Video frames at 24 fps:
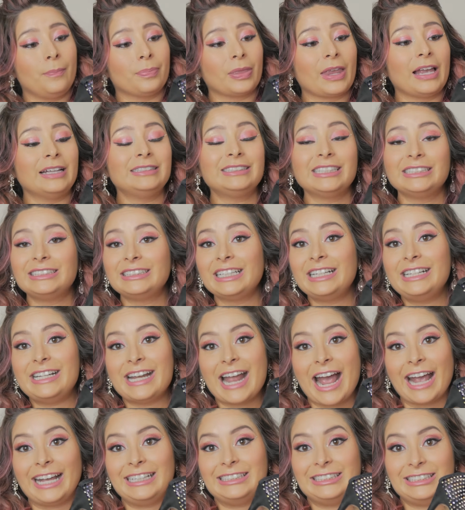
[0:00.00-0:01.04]
It's just a
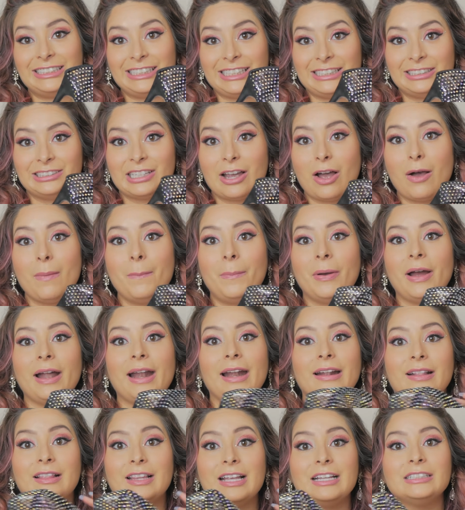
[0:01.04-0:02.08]
nice detail,
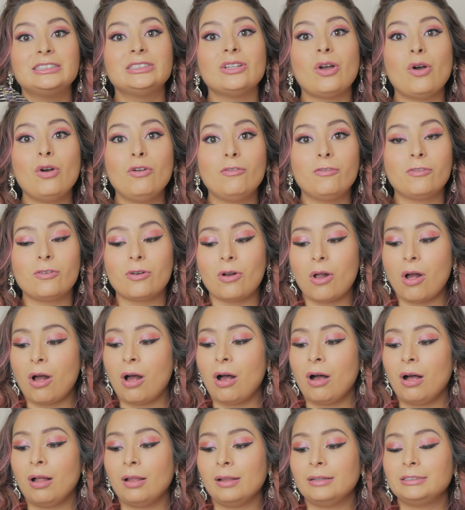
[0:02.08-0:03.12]
but this
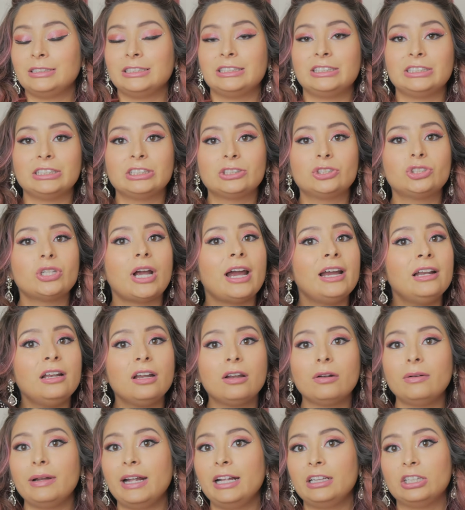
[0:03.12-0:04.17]
overall is just trying
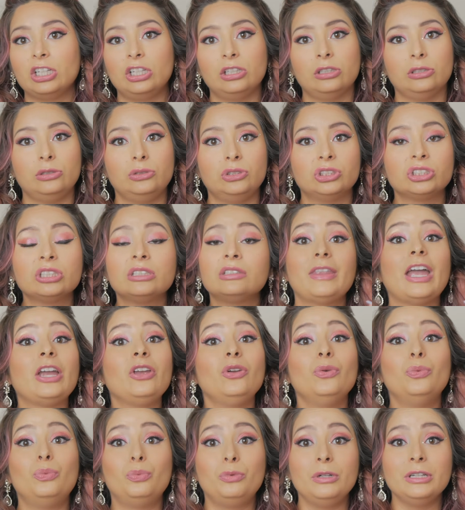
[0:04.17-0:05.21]
to create the illusion that
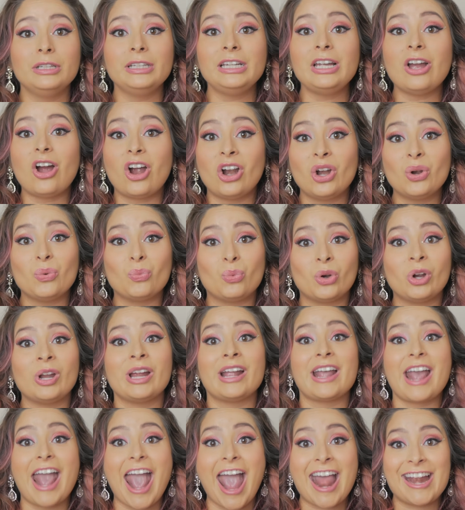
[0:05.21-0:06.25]
you really aren't
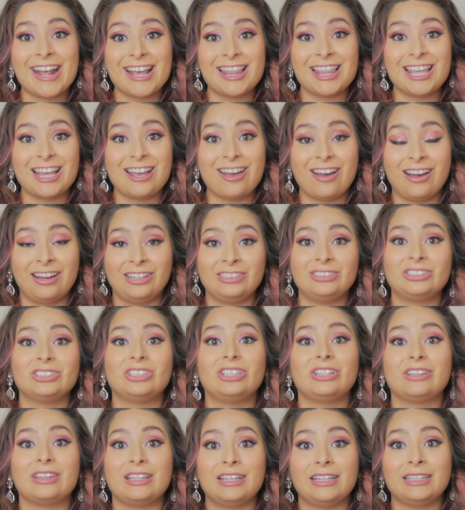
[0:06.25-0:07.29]
wearing anything
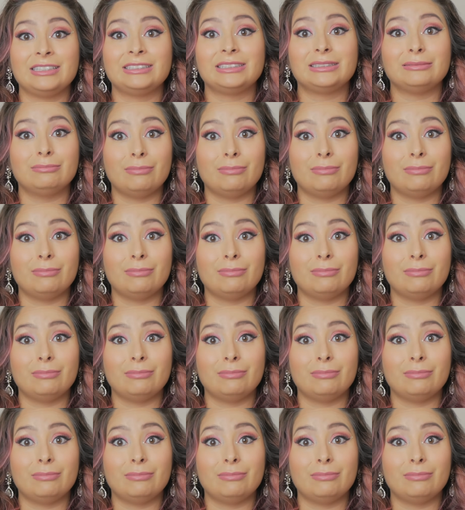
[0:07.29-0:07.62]
under this